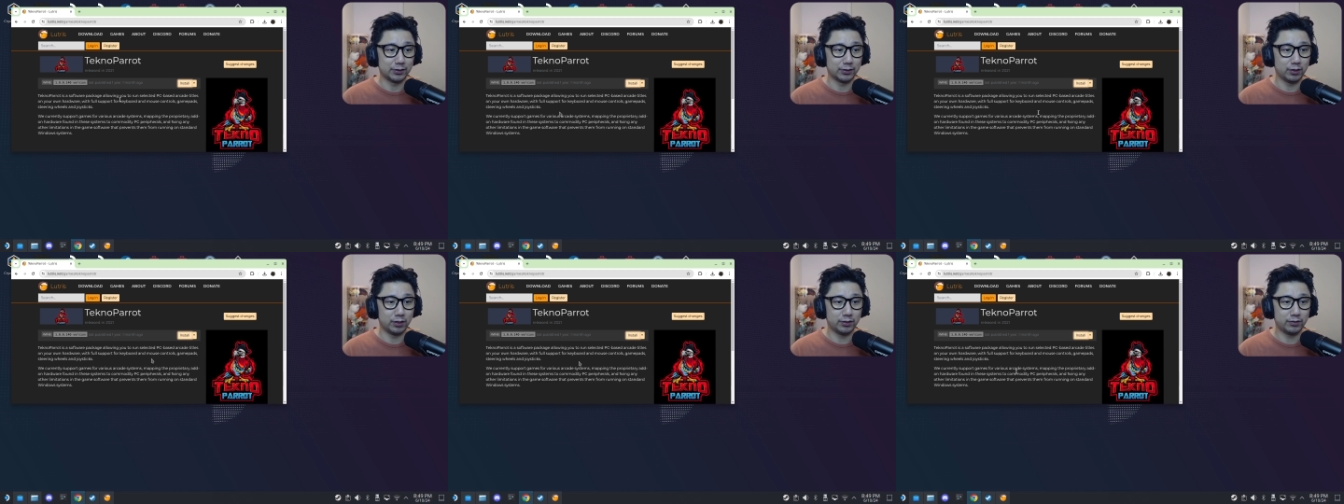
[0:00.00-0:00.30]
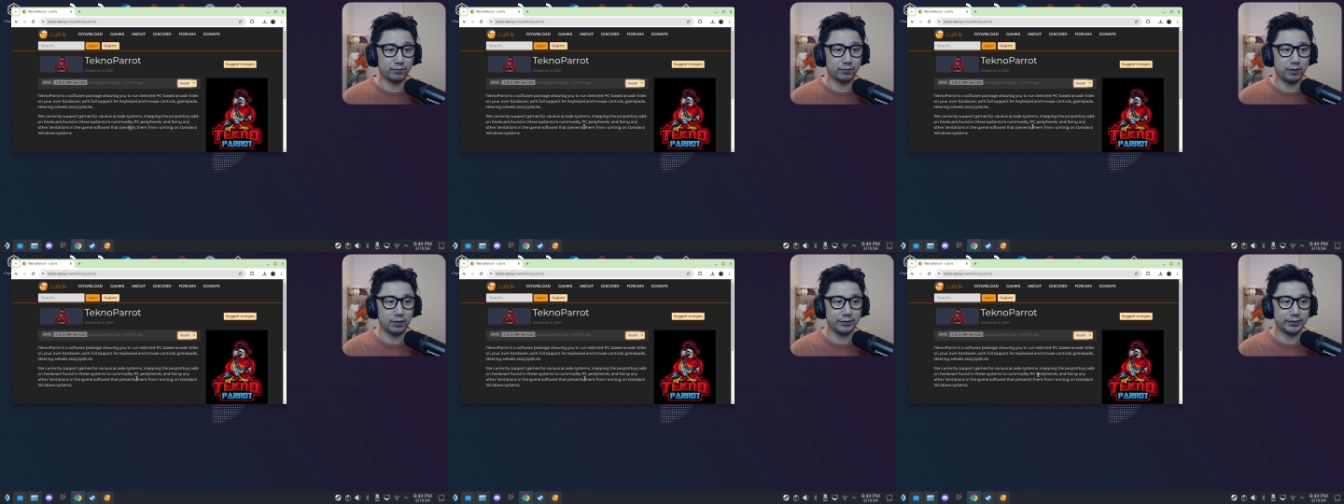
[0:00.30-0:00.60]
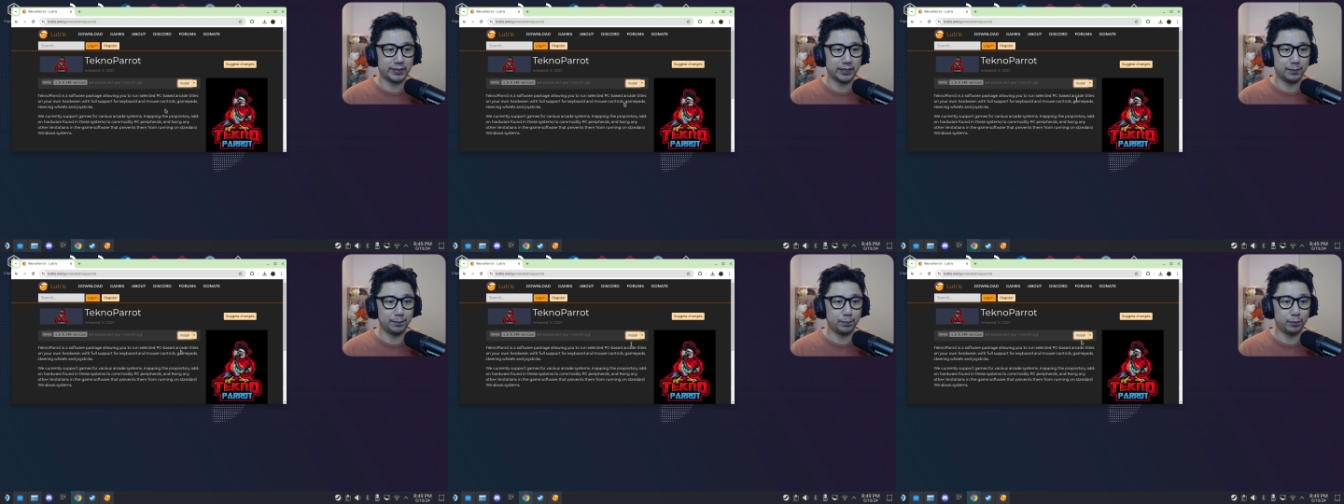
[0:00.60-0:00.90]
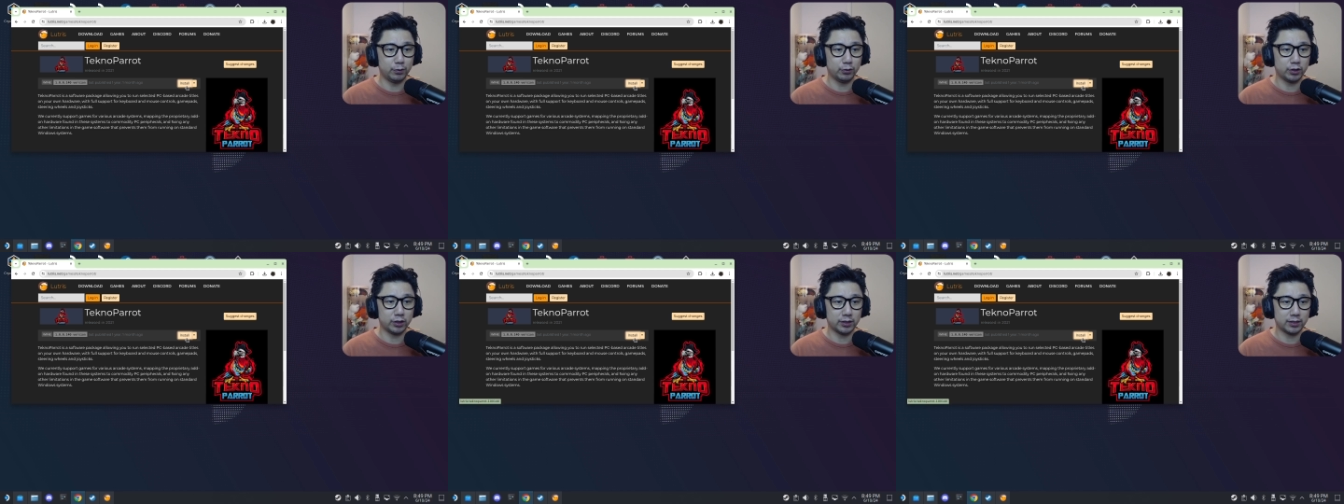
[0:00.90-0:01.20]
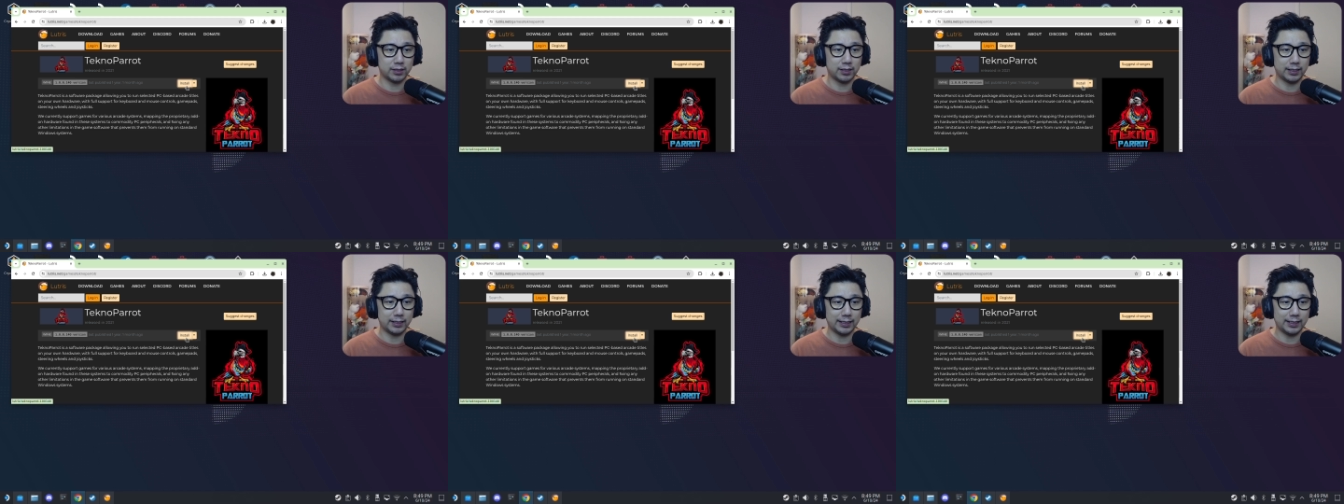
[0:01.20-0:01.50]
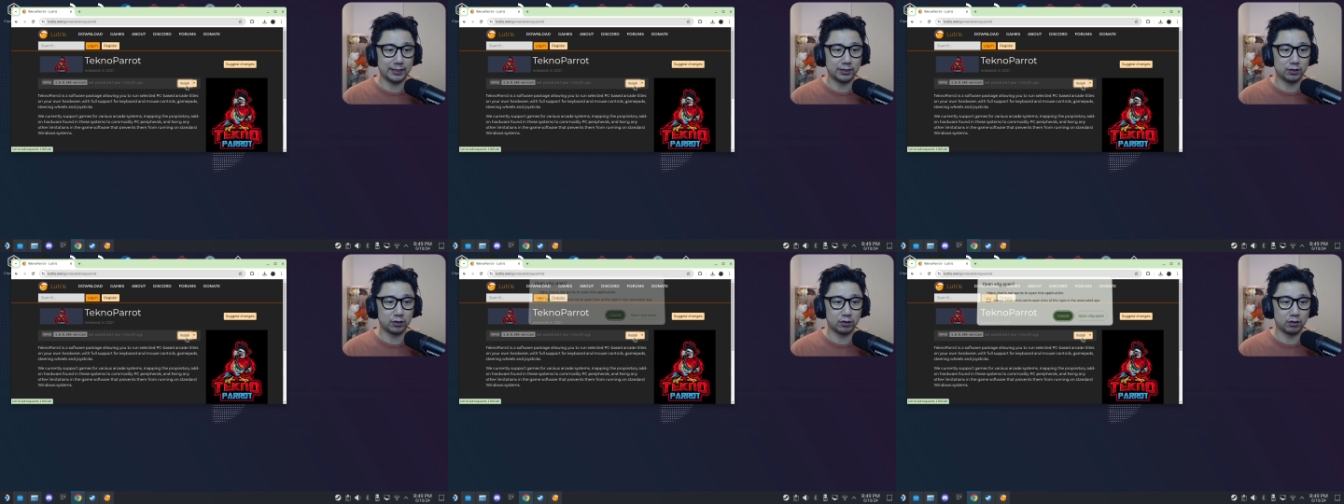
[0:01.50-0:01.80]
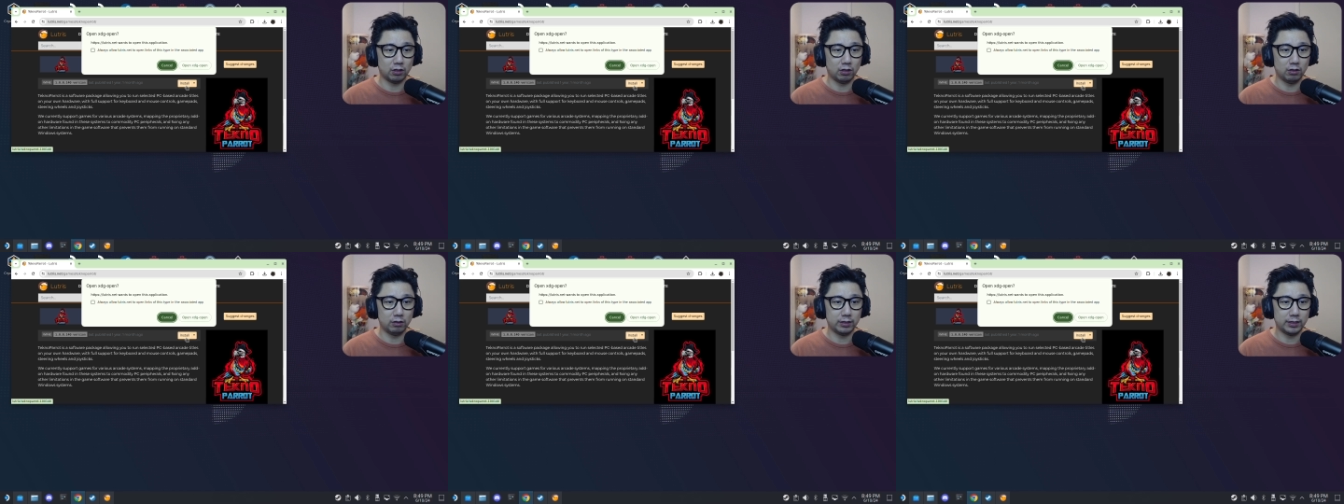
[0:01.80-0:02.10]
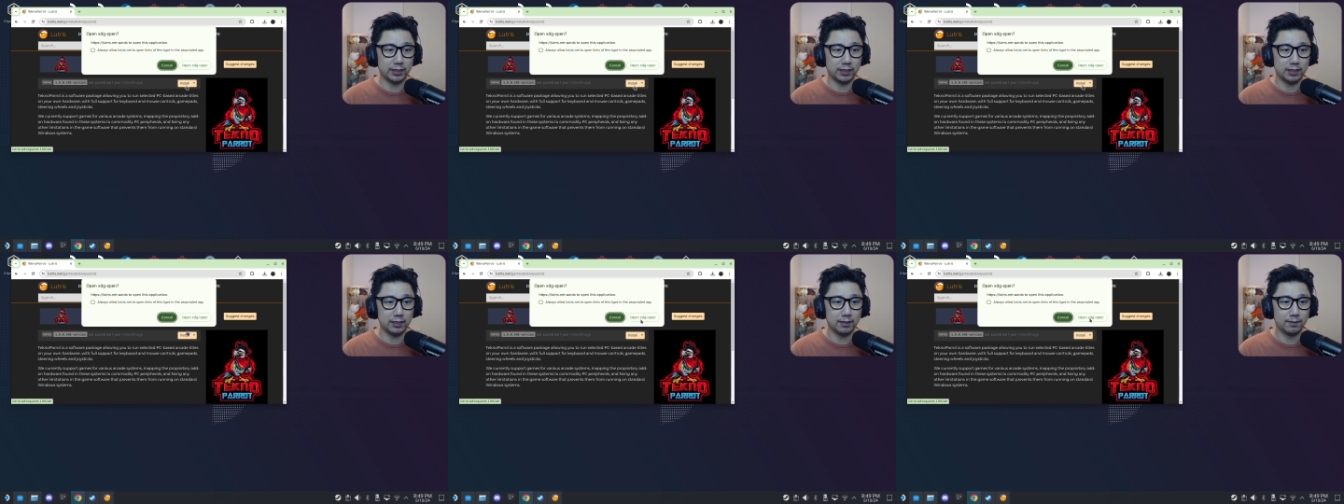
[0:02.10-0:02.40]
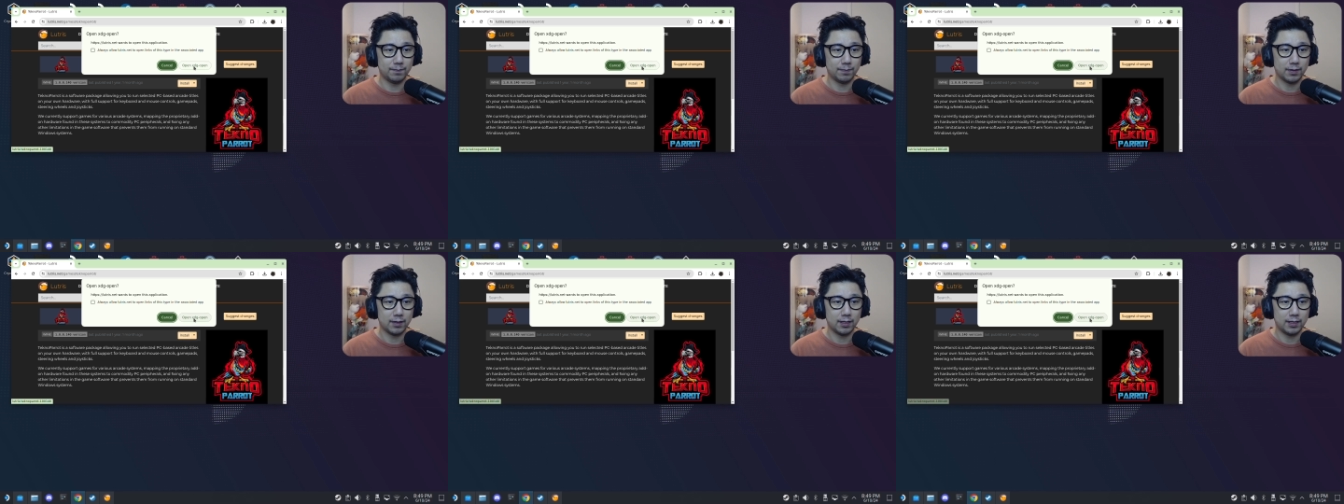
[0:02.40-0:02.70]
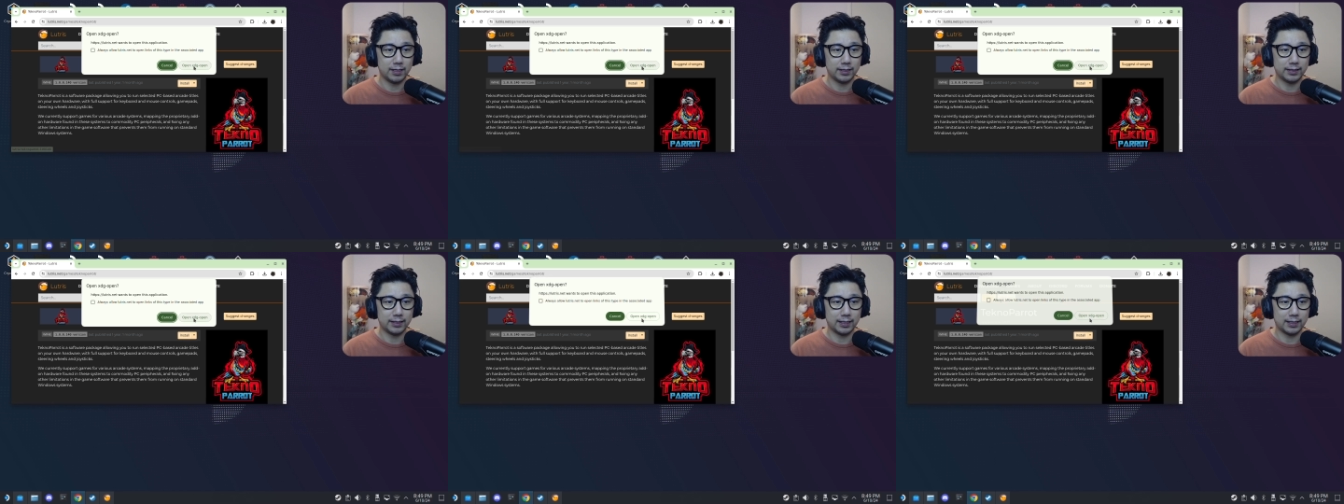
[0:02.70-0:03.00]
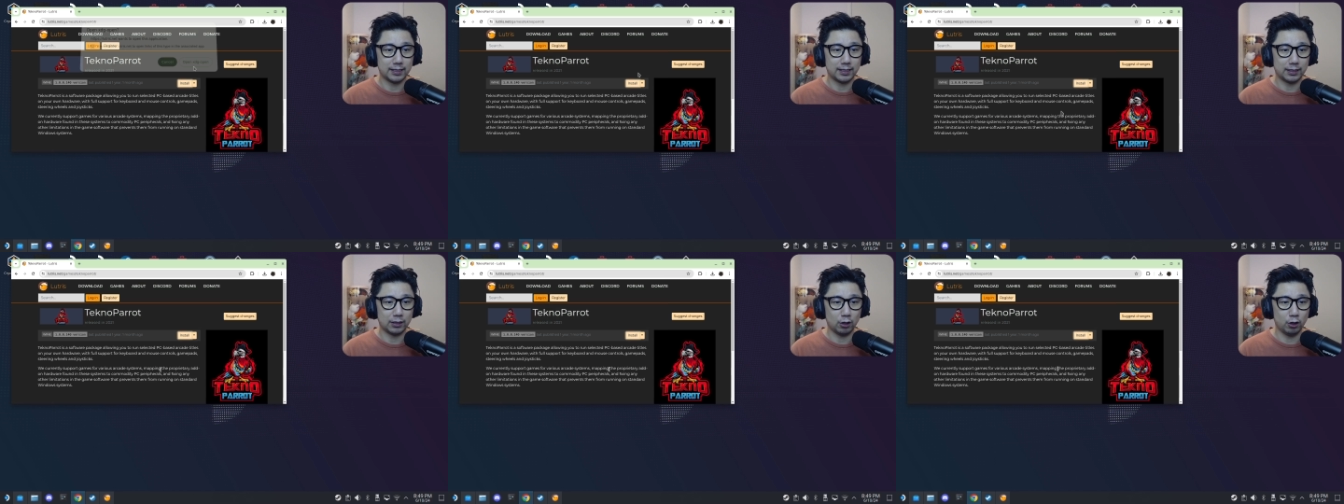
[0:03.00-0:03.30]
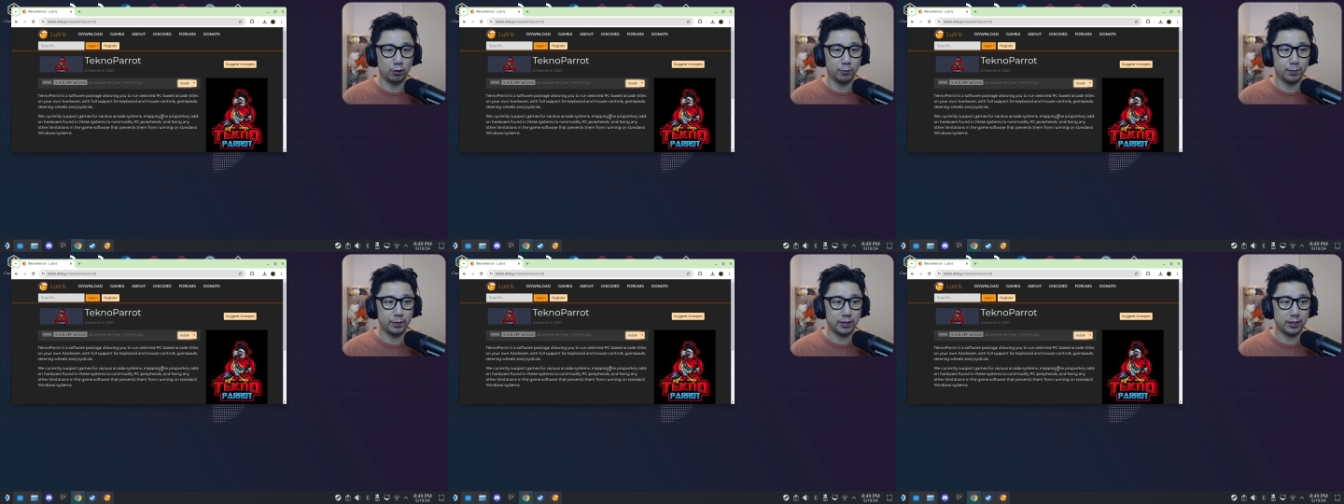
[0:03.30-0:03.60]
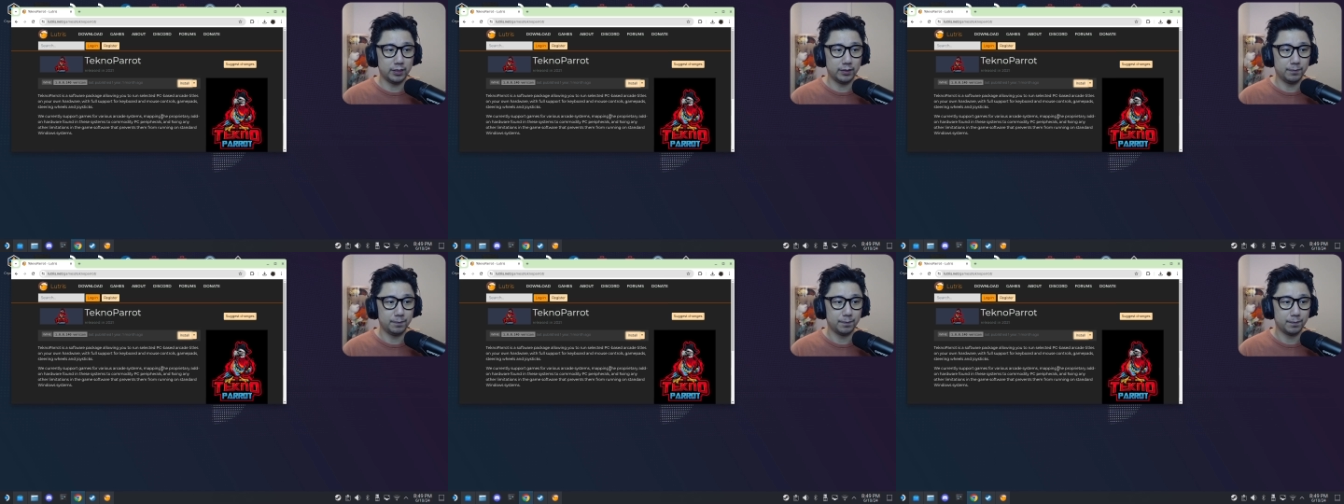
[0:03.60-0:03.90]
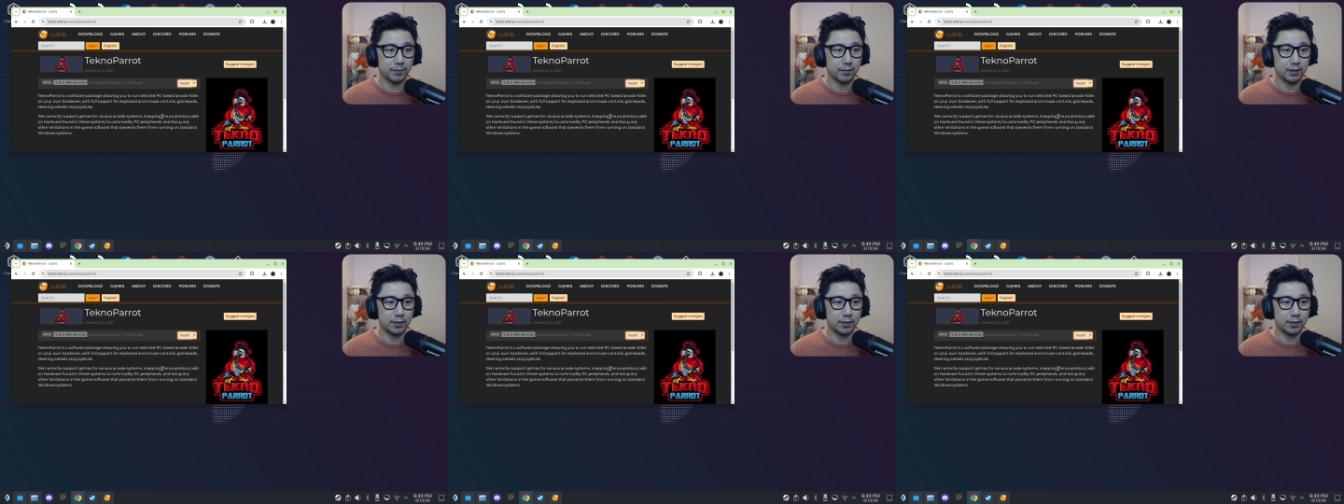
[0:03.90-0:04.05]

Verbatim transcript: So it's very simple. Just click install here, then click open.